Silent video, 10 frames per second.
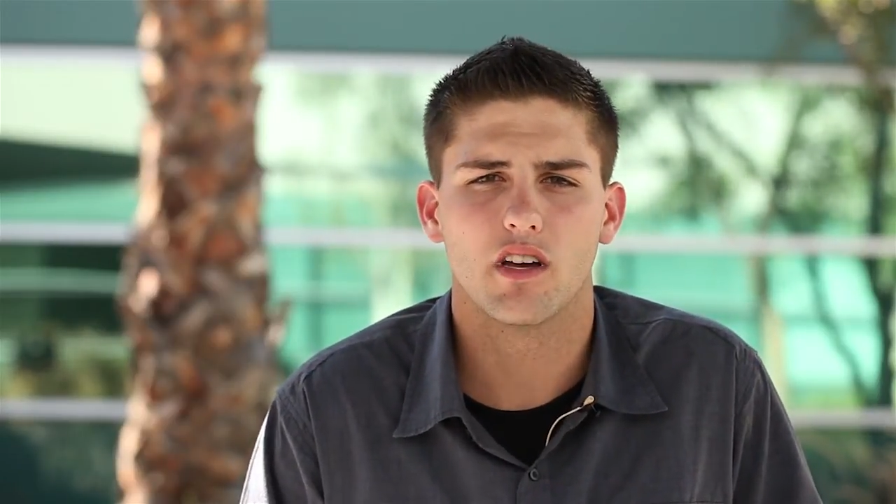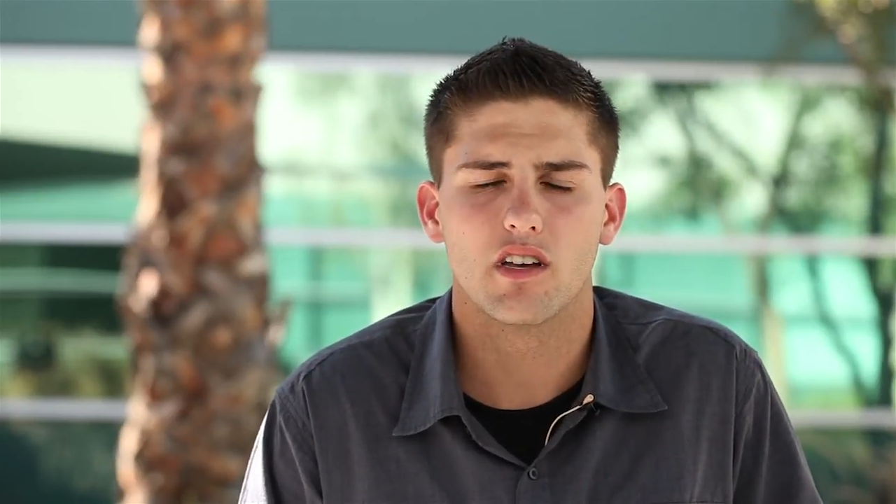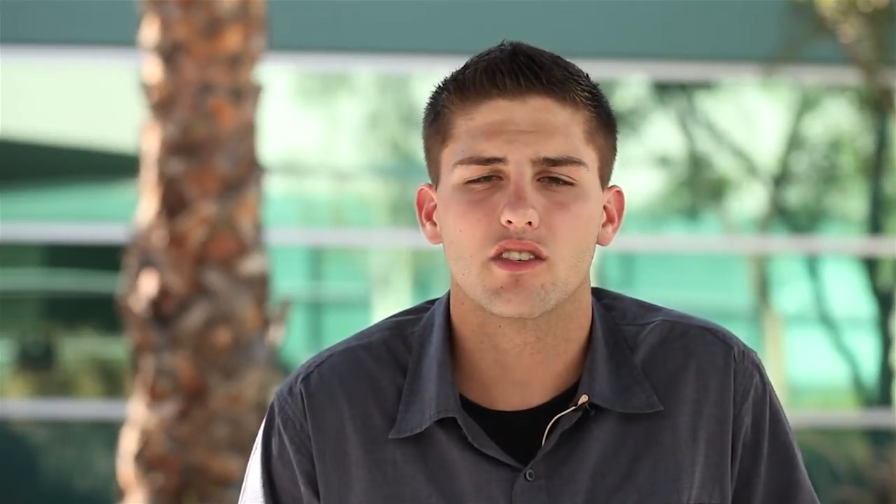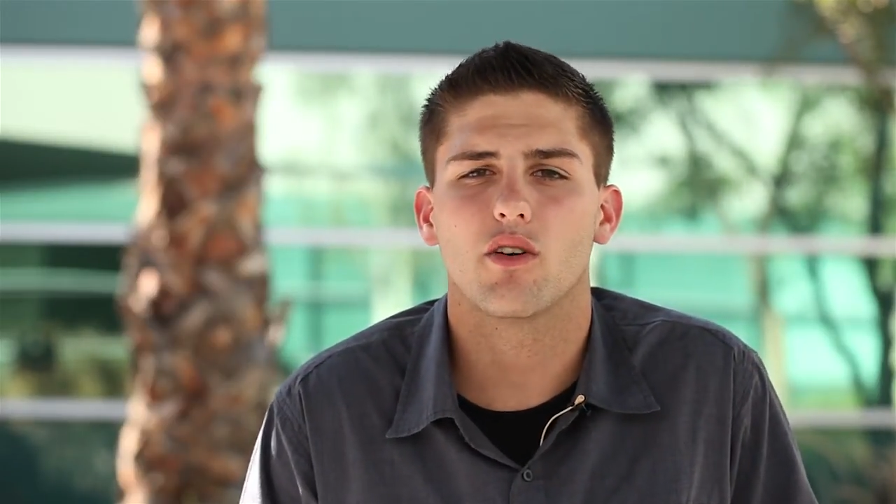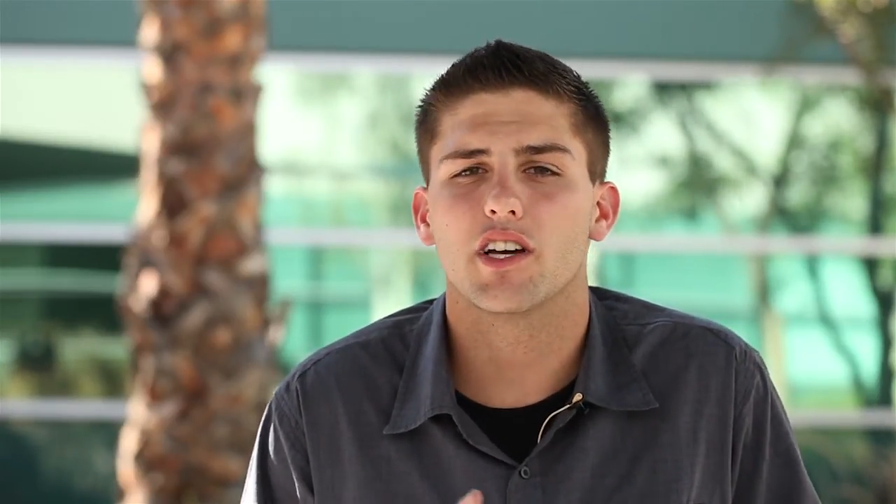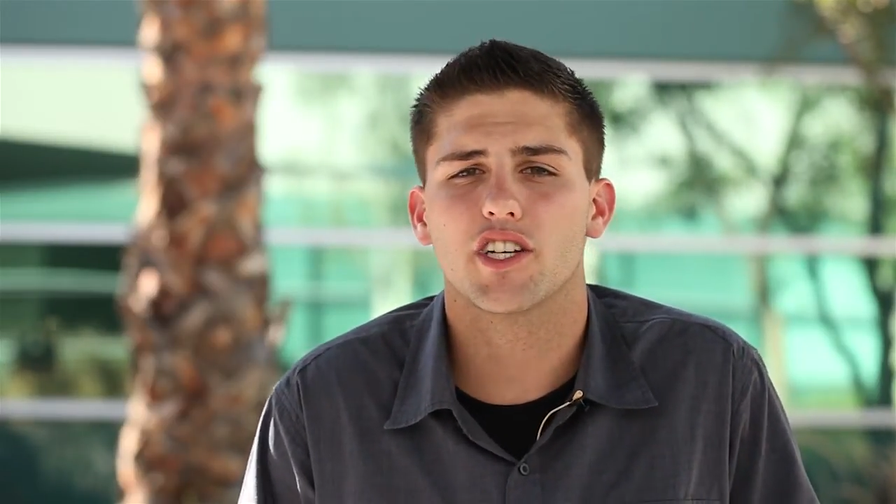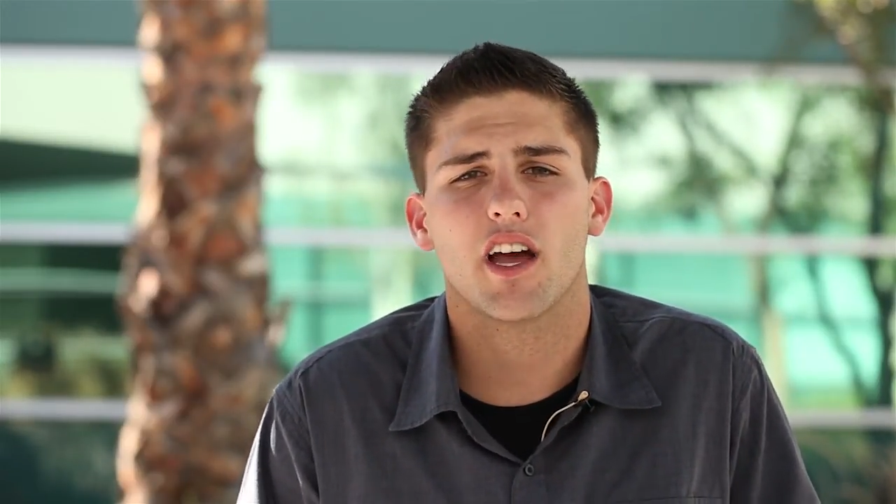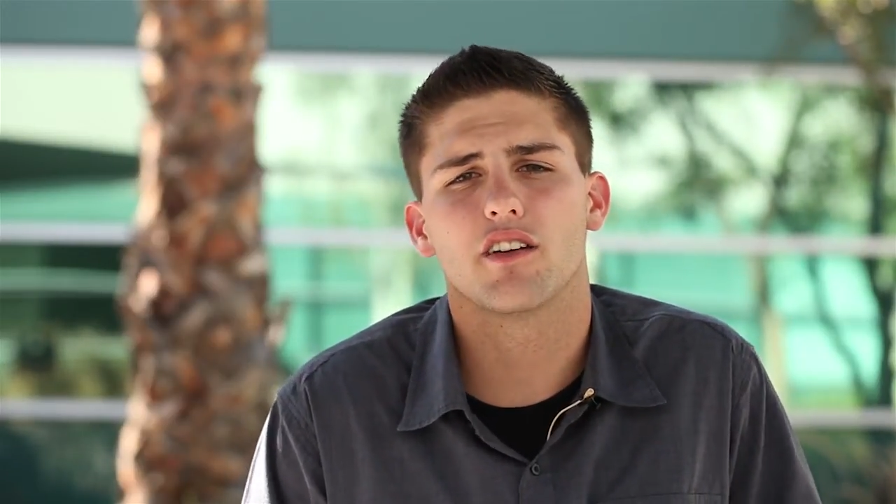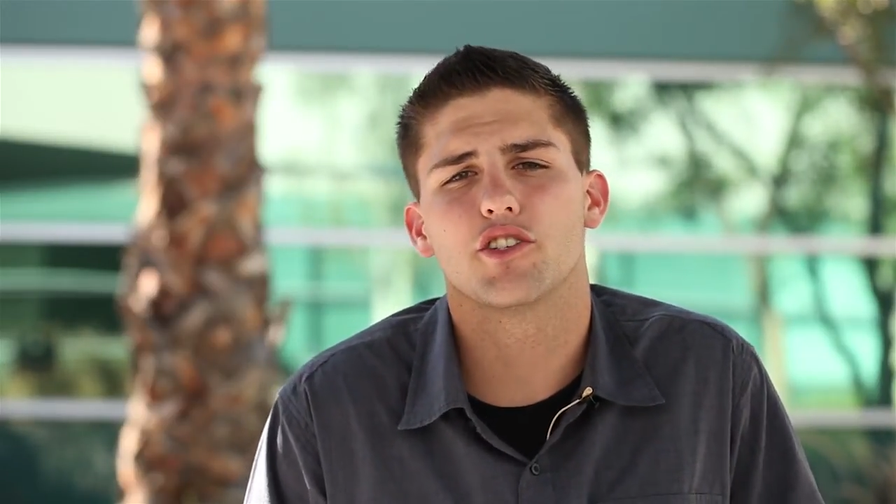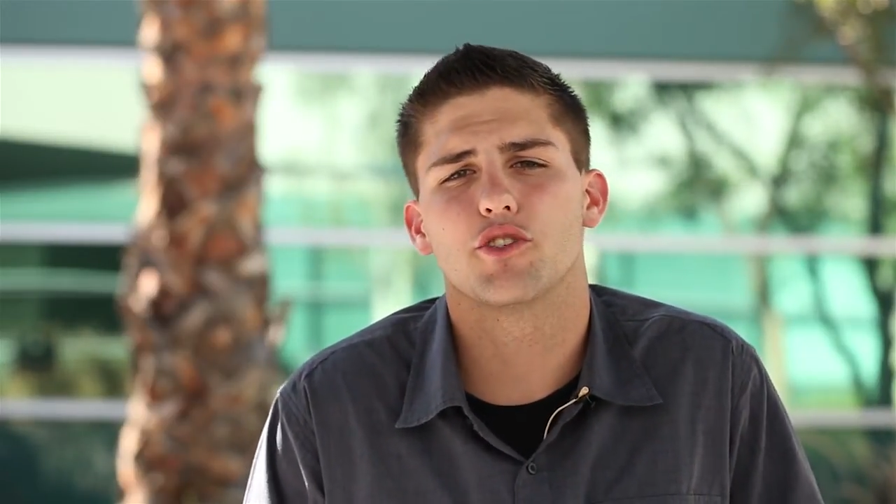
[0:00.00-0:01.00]
So I
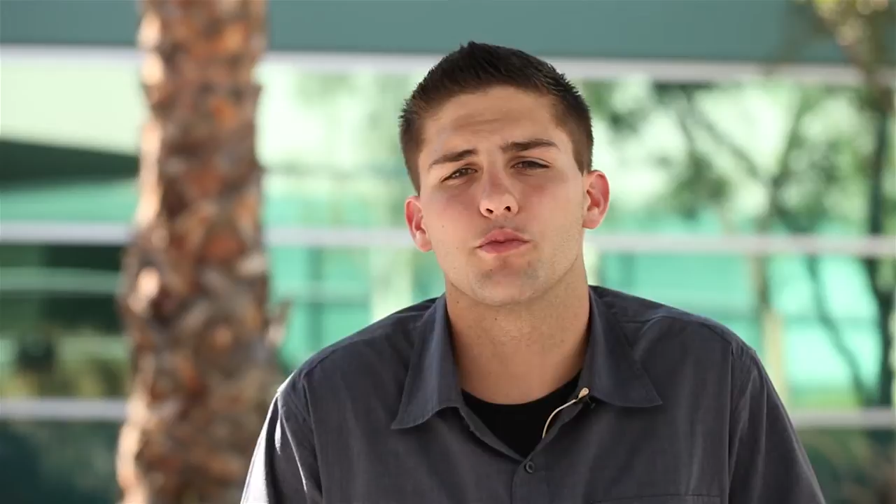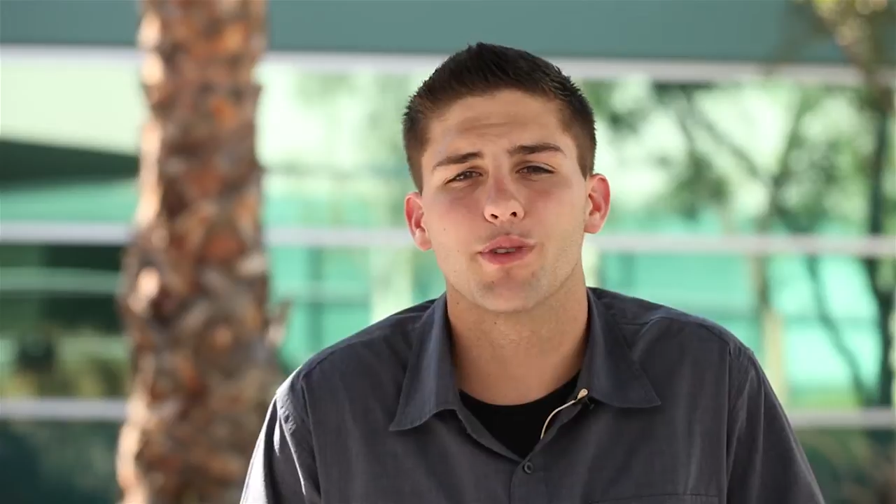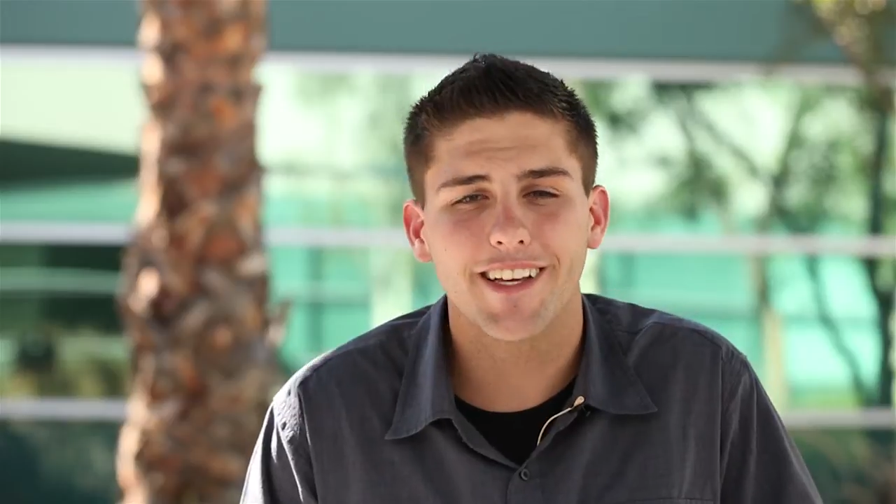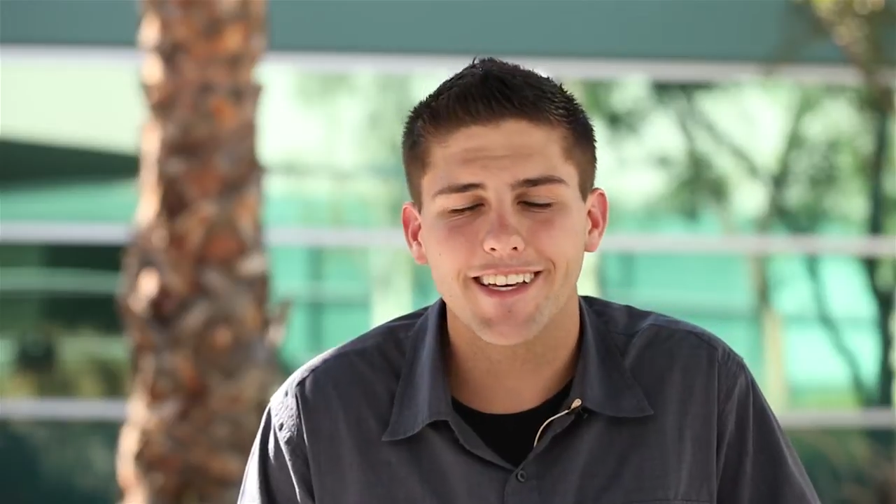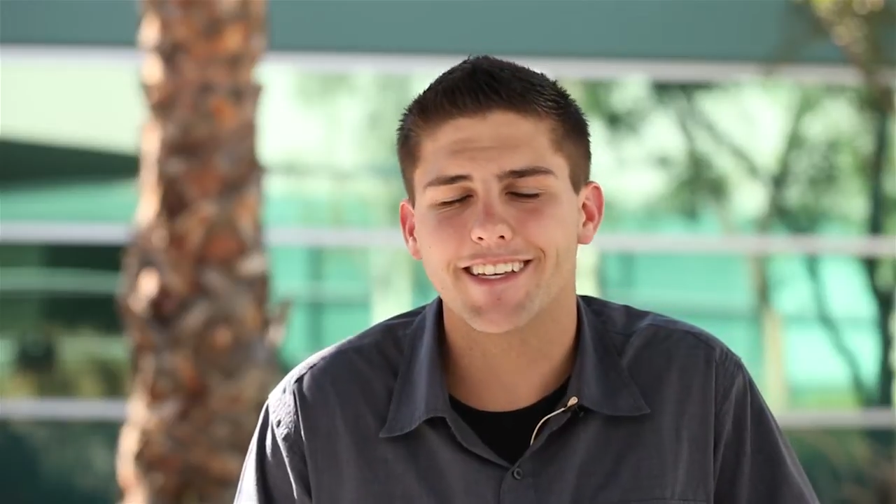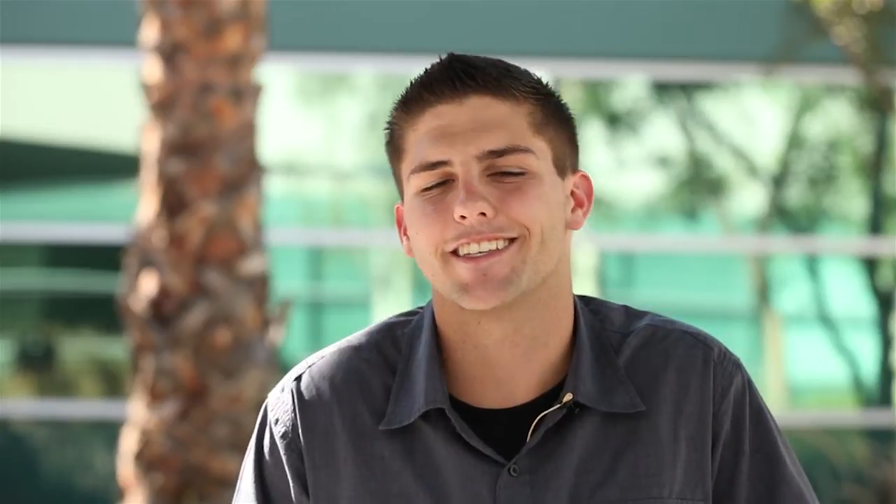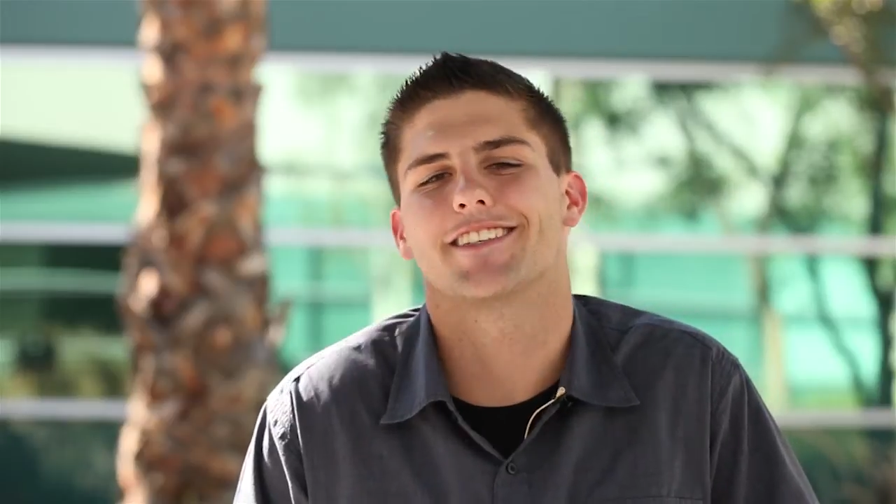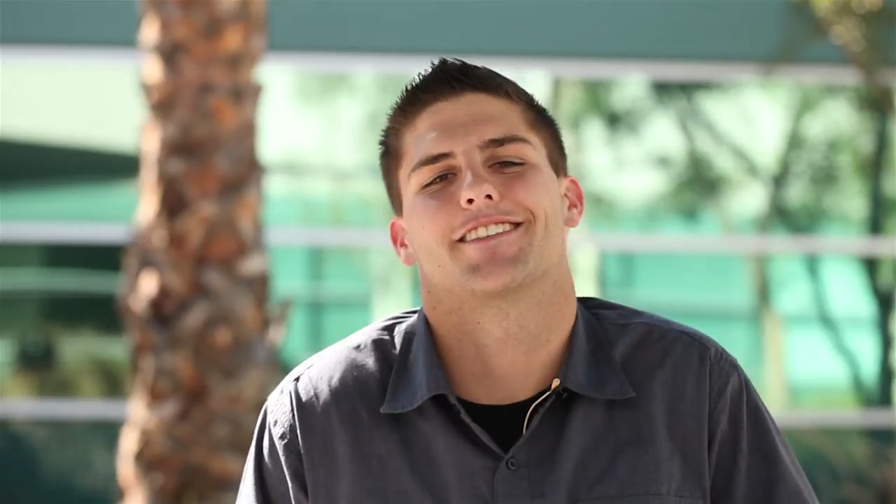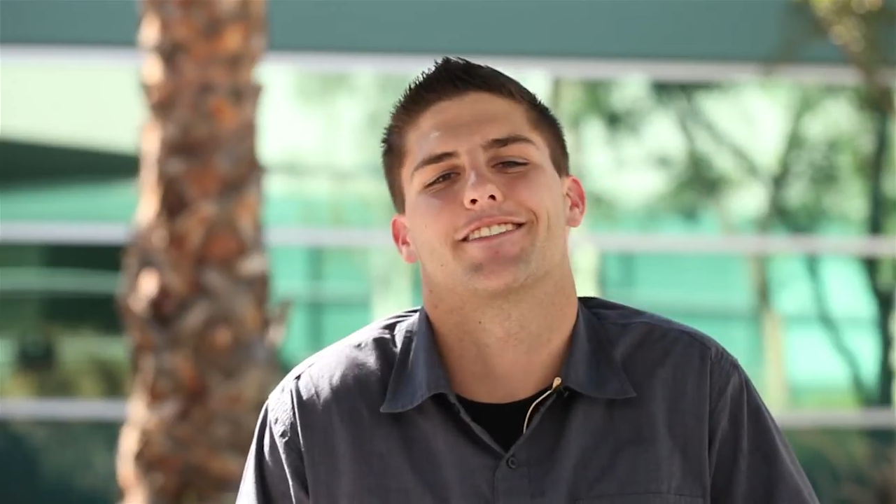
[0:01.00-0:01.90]
challenge you, please,